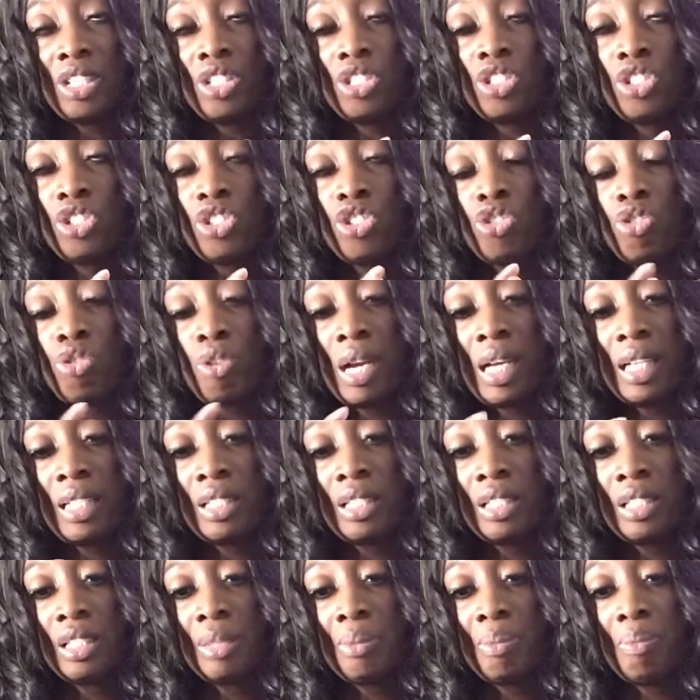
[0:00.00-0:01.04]
Just try
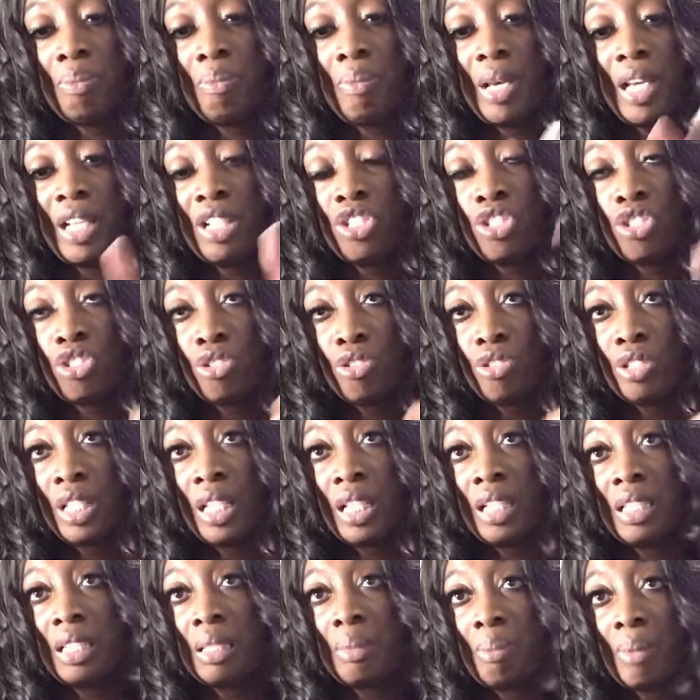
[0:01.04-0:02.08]
to make sure
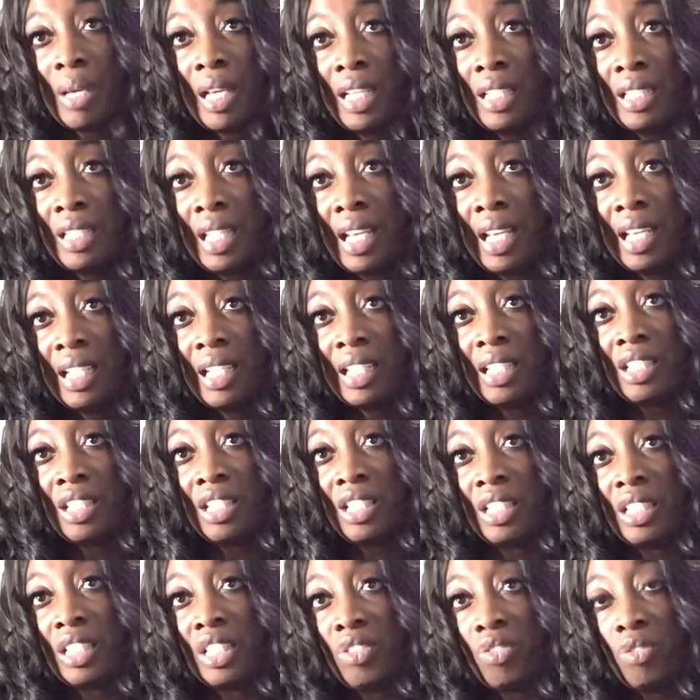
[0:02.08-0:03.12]
that it's maintained and
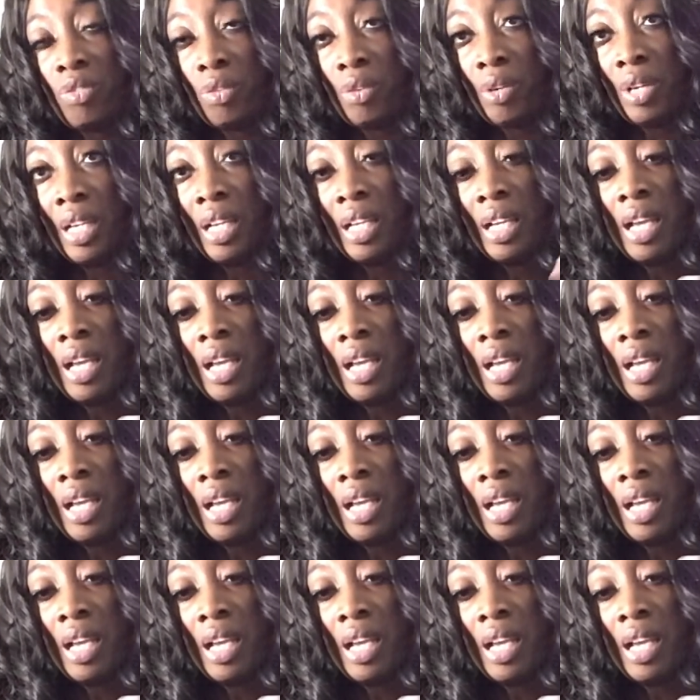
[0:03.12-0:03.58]
dust free,